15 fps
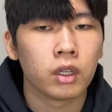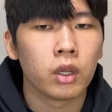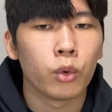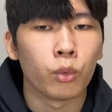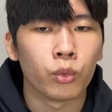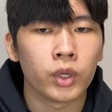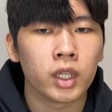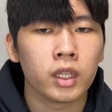
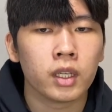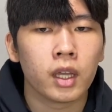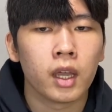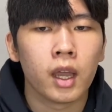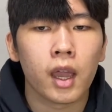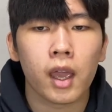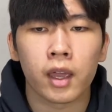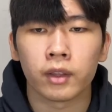we
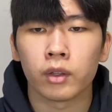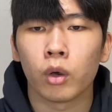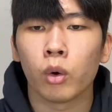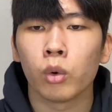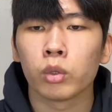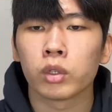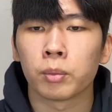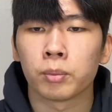and all
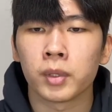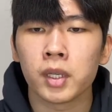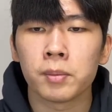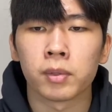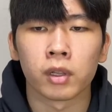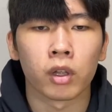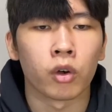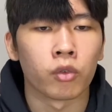the
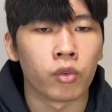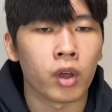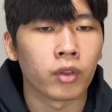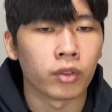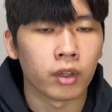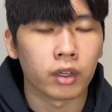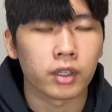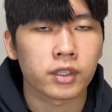people around
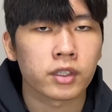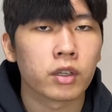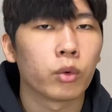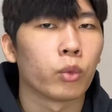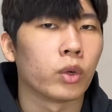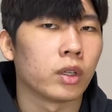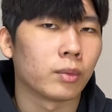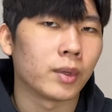us
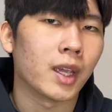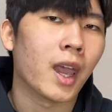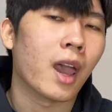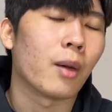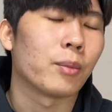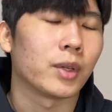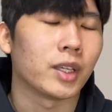will be happy.